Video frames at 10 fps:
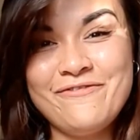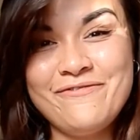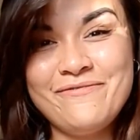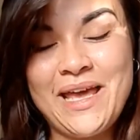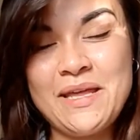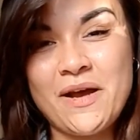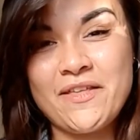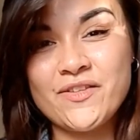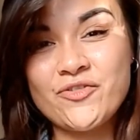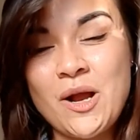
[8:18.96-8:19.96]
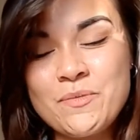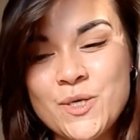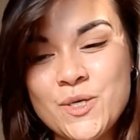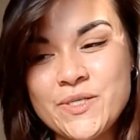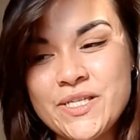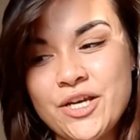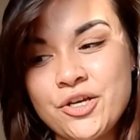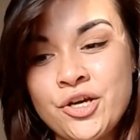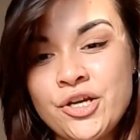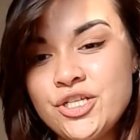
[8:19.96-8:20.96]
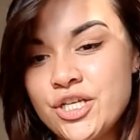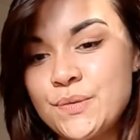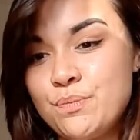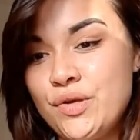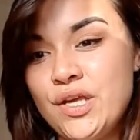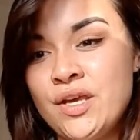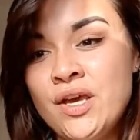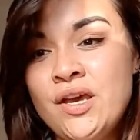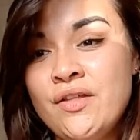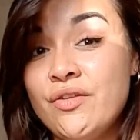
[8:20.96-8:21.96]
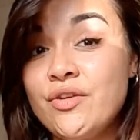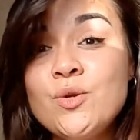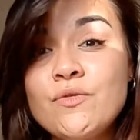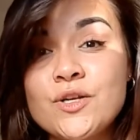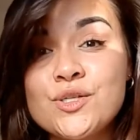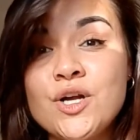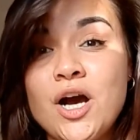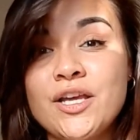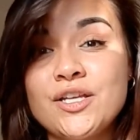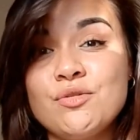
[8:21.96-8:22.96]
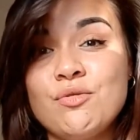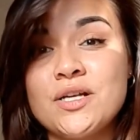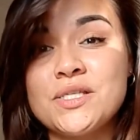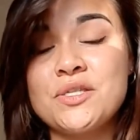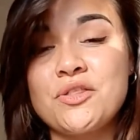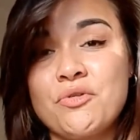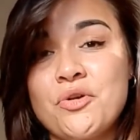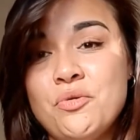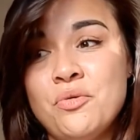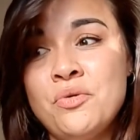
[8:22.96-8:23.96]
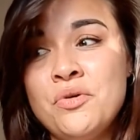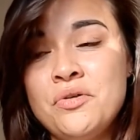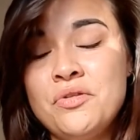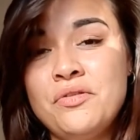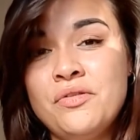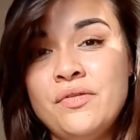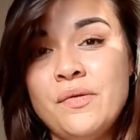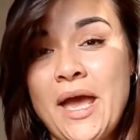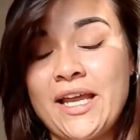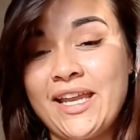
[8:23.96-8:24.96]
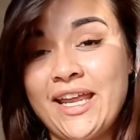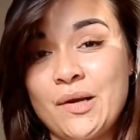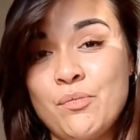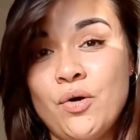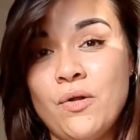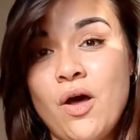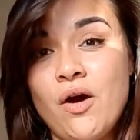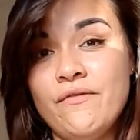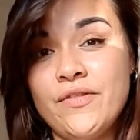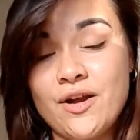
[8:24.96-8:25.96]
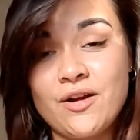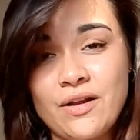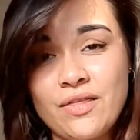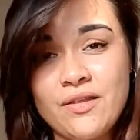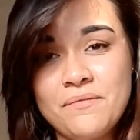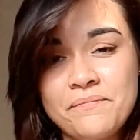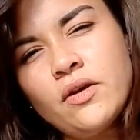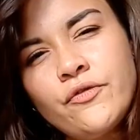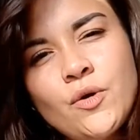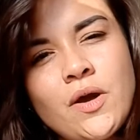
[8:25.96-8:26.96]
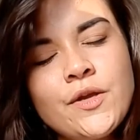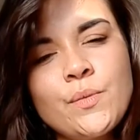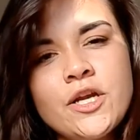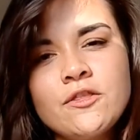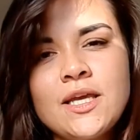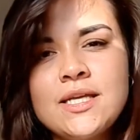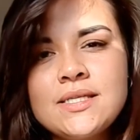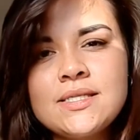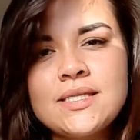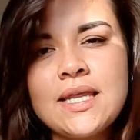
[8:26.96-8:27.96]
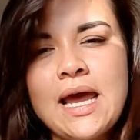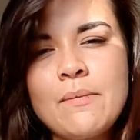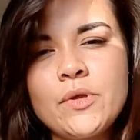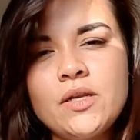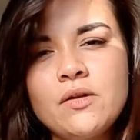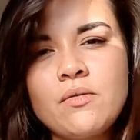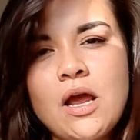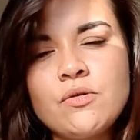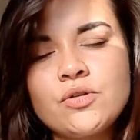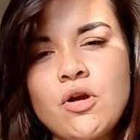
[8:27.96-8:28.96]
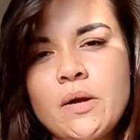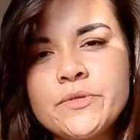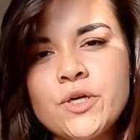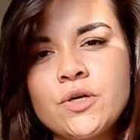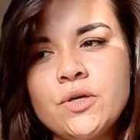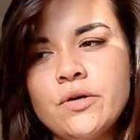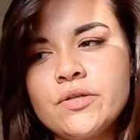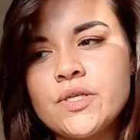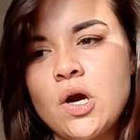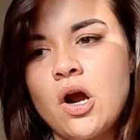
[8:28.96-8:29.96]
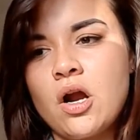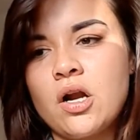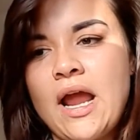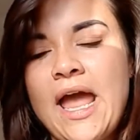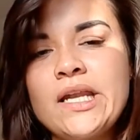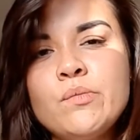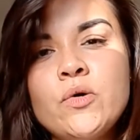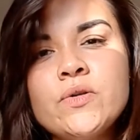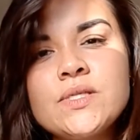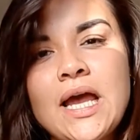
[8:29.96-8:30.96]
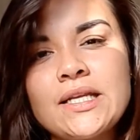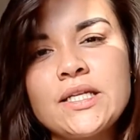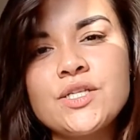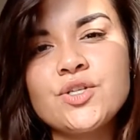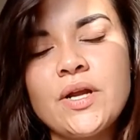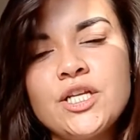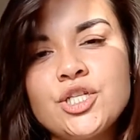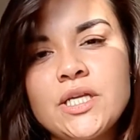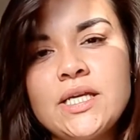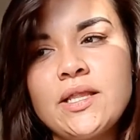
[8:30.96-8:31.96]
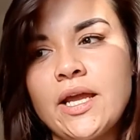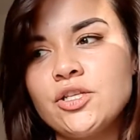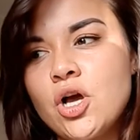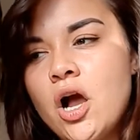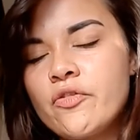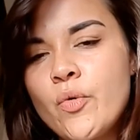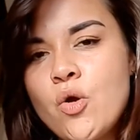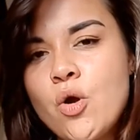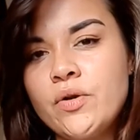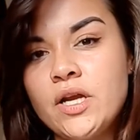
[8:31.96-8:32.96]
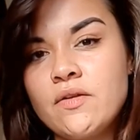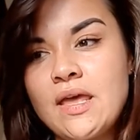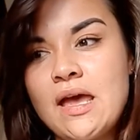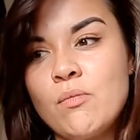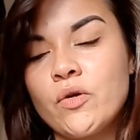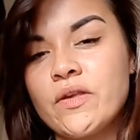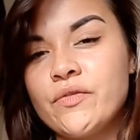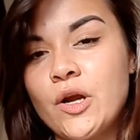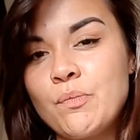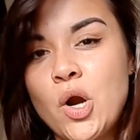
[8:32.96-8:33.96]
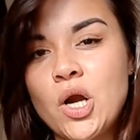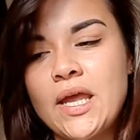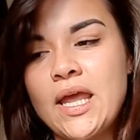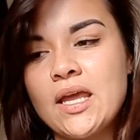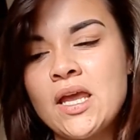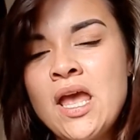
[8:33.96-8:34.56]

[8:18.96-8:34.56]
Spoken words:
made by these crop circles, it could just be the universe talking to us through the magnetic pull of the earth. A few other weird things that happen around crop circles are animals acting strangely, like dogs won't go near them or they start barking.